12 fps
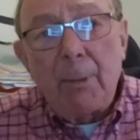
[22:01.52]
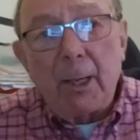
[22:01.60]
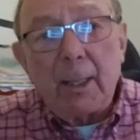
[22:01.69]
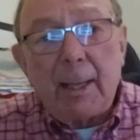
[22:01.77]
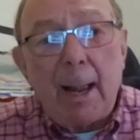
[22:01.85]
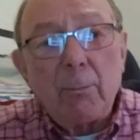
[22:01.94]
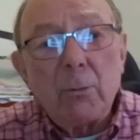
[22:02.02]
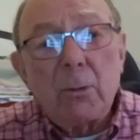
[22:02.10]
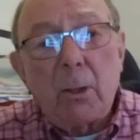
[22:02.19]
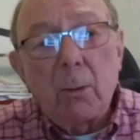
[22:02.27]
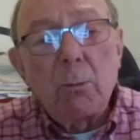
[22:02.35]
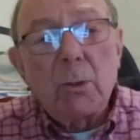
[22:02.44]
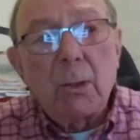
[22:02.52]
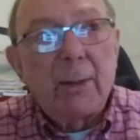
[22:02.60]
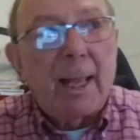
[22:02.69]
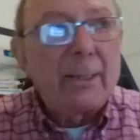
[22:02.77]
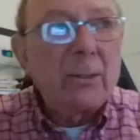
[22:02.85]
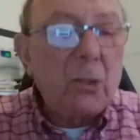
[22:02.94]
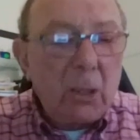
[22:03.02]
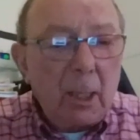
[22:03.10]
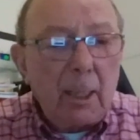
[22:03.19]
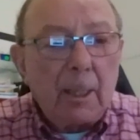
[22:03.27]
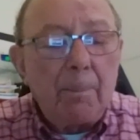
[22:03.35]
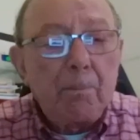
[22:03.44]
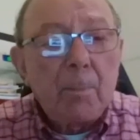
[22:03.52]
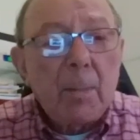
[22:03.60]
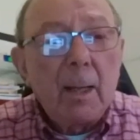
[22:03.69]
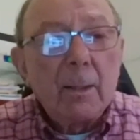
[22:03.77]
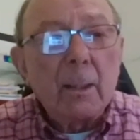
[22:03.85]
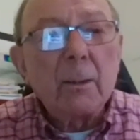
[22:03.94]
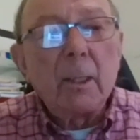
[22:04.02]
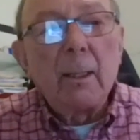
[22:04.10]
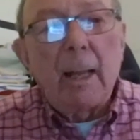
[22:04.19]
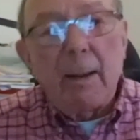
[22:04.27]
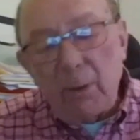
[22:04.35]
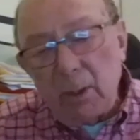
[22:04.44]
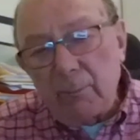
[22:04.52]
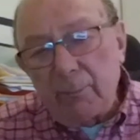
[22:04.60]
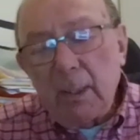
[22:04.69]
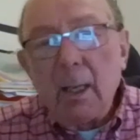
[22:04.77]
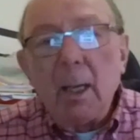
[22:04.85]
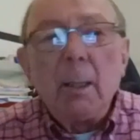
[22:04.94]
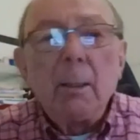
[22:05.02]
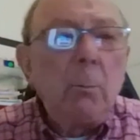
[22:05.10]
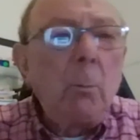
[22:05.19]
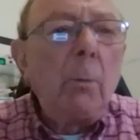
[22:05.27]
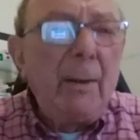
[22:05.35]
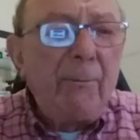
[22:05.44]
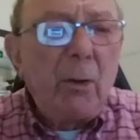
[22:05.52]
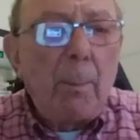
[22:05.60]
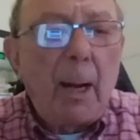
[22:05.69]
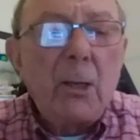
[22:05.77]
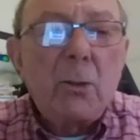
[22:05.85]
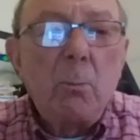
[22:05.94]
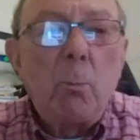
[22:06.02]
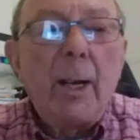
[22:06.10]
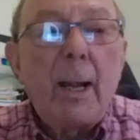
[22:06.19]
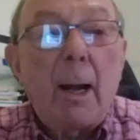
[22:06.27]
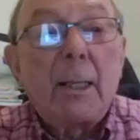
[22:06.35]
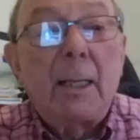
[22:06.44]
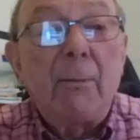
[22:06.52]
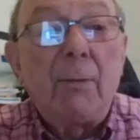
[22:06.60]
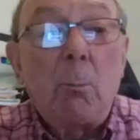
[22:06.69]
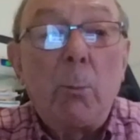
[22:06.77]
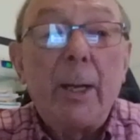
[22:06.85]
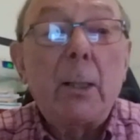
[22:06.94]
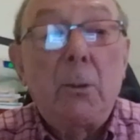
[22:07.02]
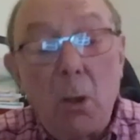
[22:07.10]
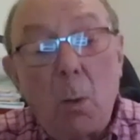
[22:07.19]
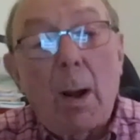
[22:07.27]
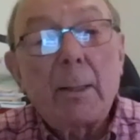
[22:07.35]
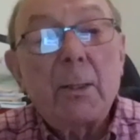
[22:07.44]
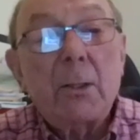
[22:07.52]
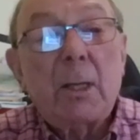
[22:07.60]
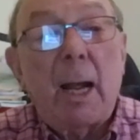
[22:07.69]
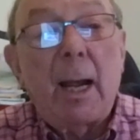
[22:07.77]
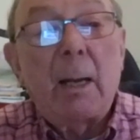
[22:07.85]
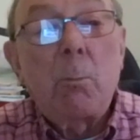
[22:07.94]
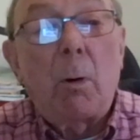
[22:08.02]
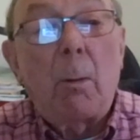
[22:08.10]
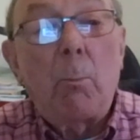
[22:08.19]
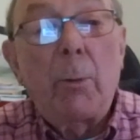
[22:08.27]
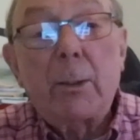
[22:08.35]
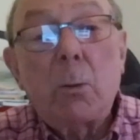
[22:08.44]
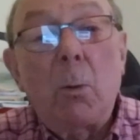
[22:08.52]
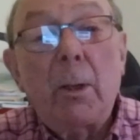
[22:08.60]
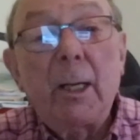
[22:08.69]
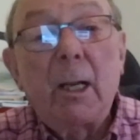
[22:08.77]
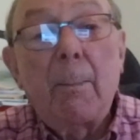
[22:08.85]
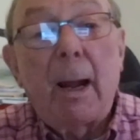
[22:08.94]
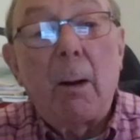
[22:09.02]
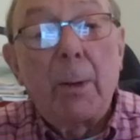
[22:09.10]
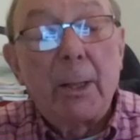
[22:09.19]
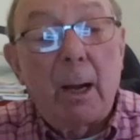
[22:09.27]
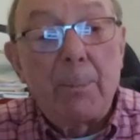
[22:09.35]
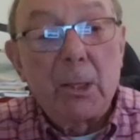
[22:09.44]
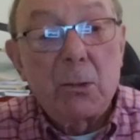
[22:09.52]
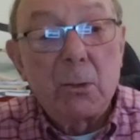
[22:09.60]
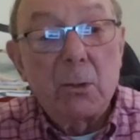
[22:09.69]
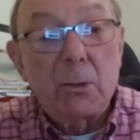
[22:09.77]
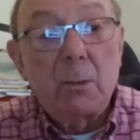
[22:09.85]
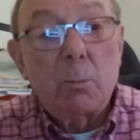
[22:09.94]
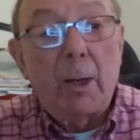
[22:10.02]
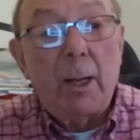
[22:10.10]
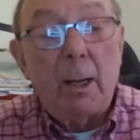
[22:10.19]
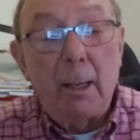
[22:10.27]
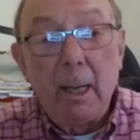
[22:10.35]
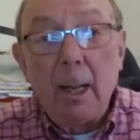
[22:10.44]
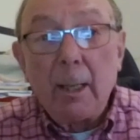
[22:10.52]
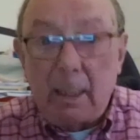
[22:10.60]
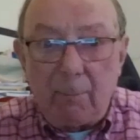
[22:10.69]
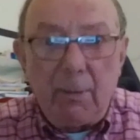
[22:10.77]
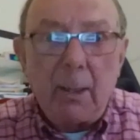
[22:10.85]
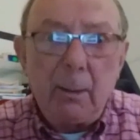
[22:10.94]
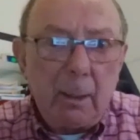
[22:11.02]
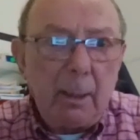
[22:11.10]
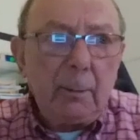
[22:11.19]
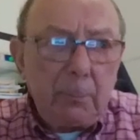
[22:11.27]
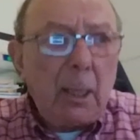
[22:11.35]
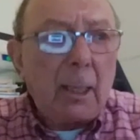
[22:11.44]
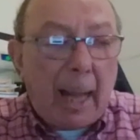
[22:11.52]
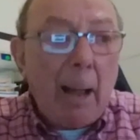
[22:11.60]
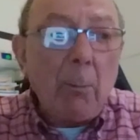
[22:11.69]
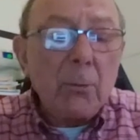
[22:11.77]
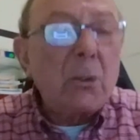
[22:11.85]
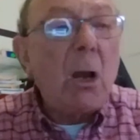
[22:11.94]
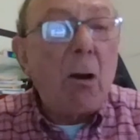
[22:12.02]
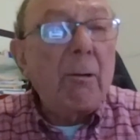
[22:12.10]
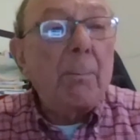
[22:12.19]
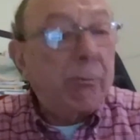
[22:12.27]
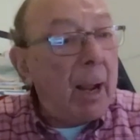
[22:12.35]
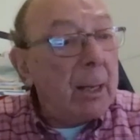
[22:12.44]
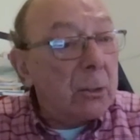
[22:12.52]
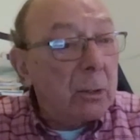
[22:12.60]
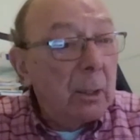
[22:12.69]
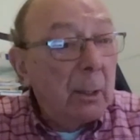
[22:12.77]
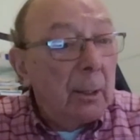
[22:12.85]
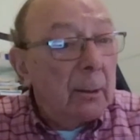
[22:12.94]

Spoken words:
But accountants can also then see that the level of information we are giving, we do understand what we're talking about with our businesses. We are giving, accountants are impressed.